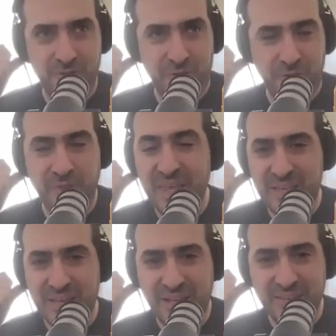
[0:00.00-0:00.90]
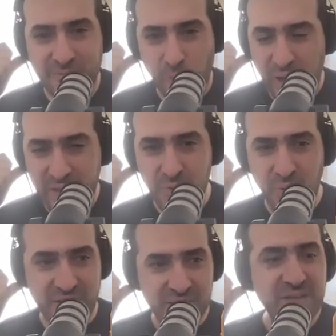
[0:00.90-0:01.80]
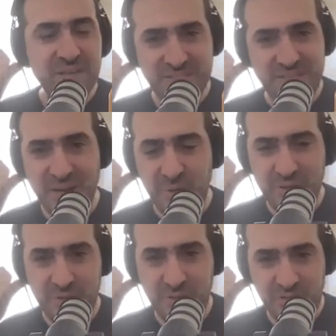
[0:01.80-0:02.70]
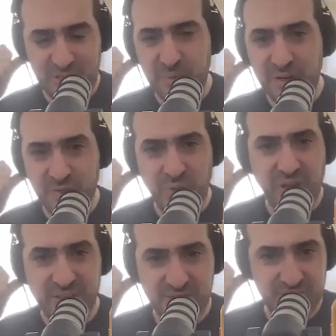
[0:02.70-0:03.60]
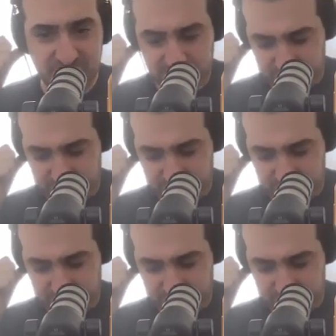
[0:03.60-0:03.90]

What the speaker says: your thinking and the way you are sharing your experience with us.